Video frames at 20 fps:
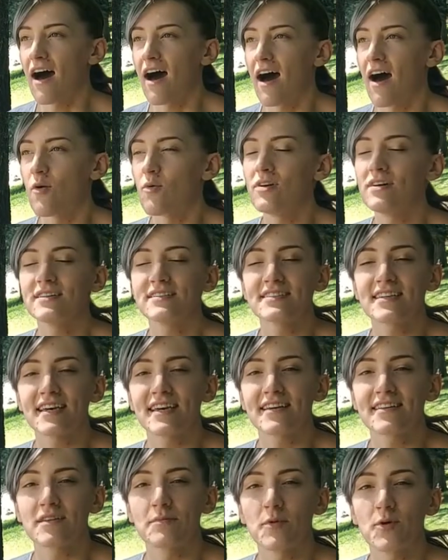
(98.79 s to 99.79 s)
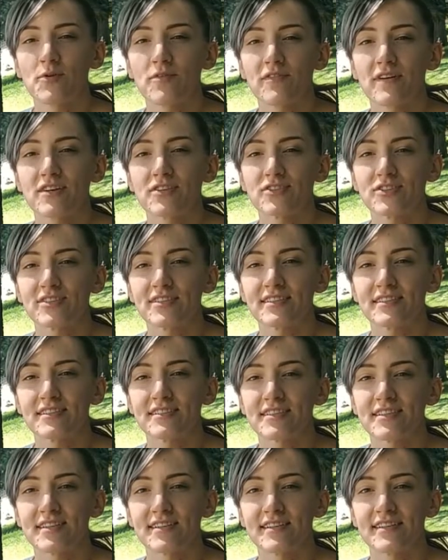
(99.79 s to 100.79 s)
I want to take the motivation
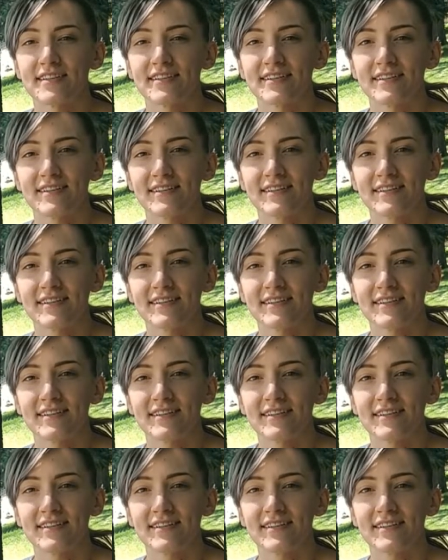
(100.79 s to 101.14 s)
to